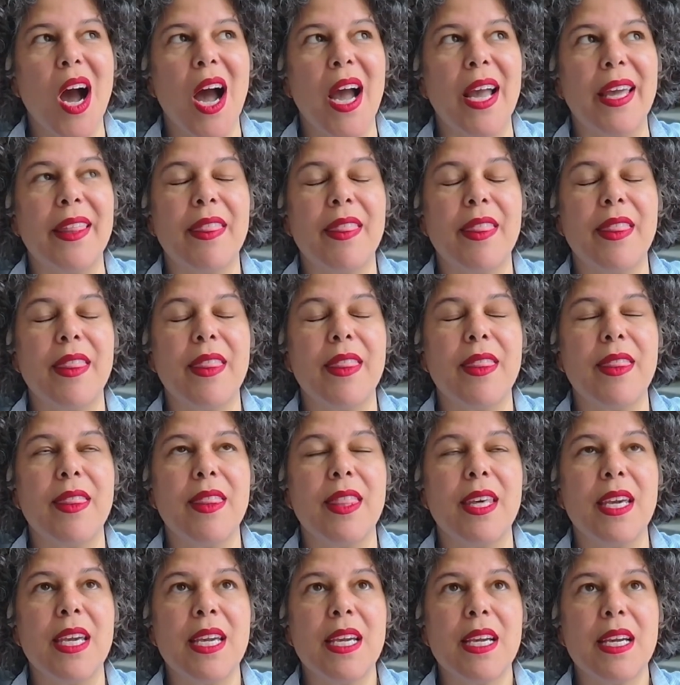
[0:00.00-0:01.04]
I
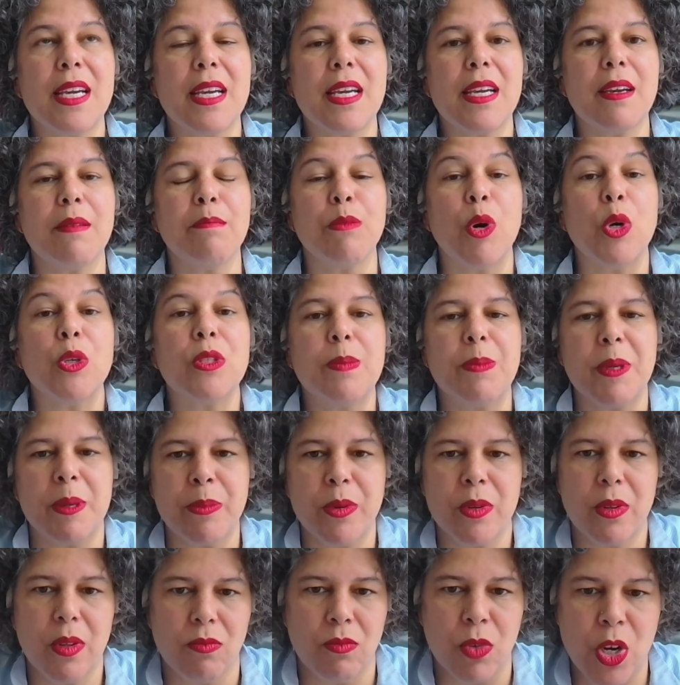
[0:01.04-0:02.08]
think most
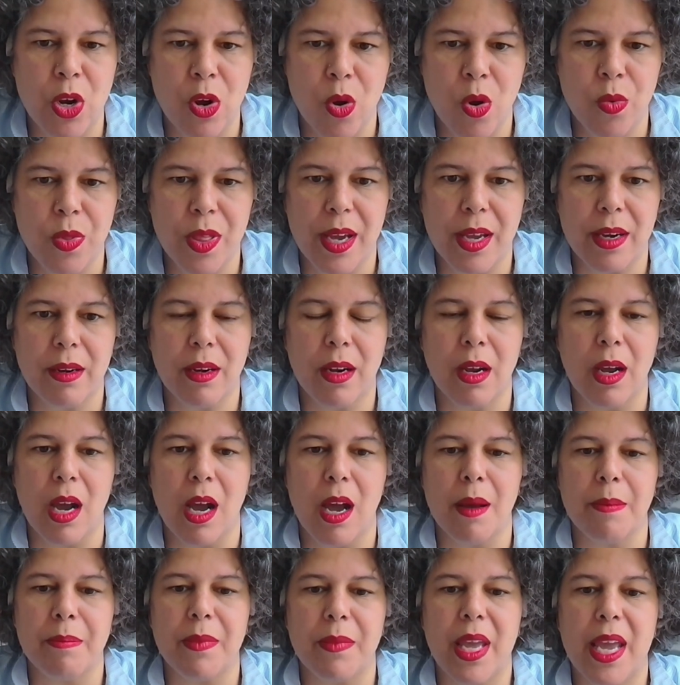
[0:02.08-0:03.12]
people know that
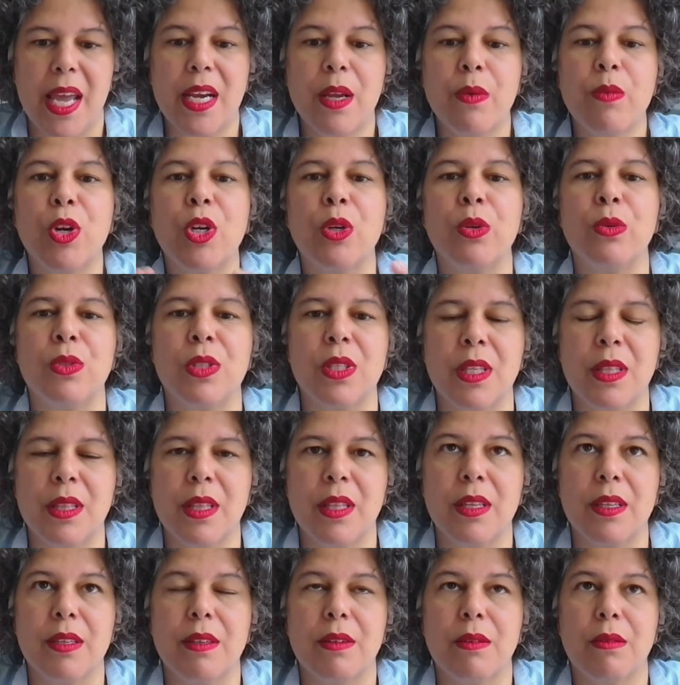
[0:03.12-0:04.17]
anyone who's in
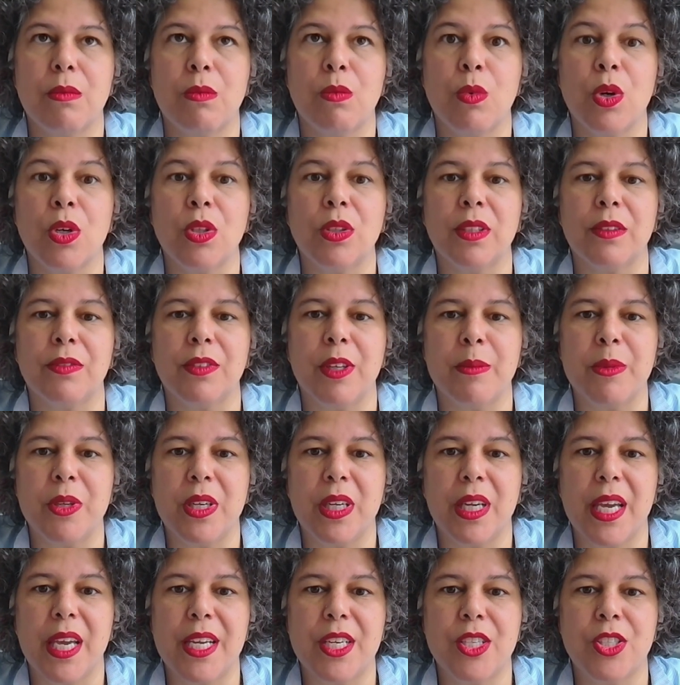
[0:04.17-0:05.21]
the world of
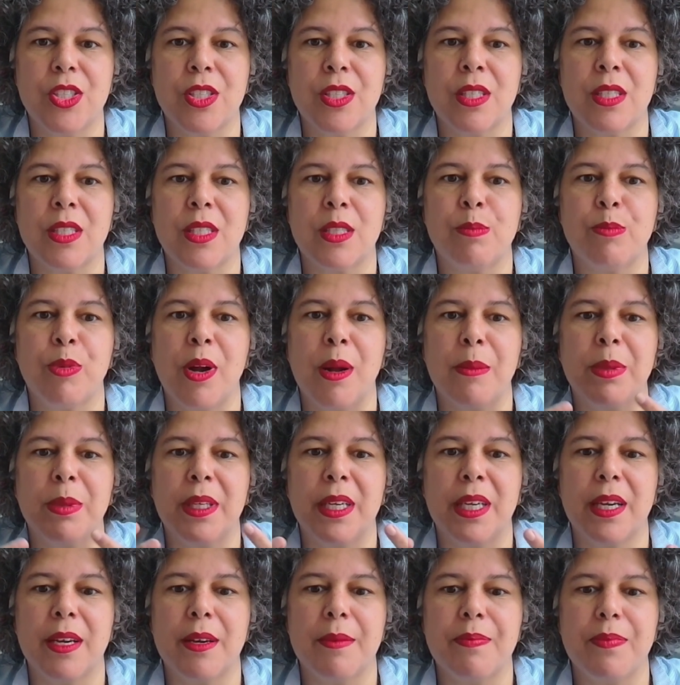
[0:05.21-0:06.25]
communications is
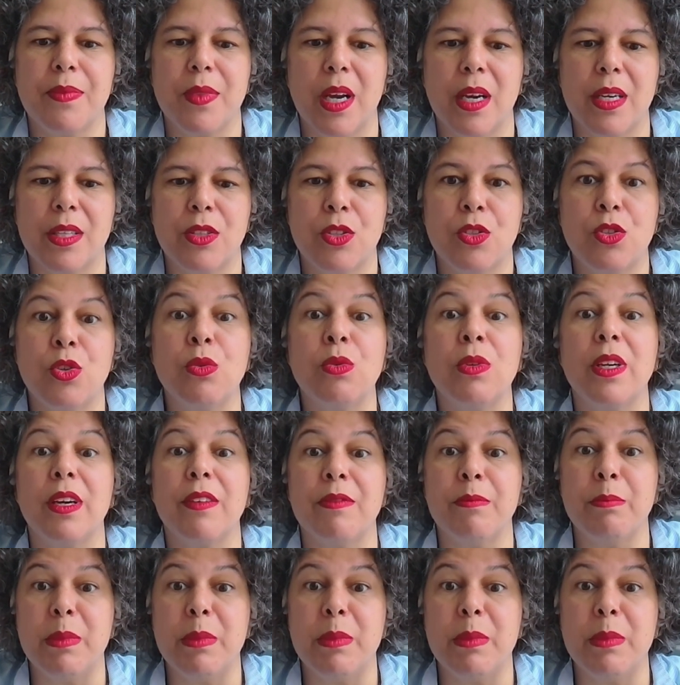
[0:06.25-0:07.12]
probably a student of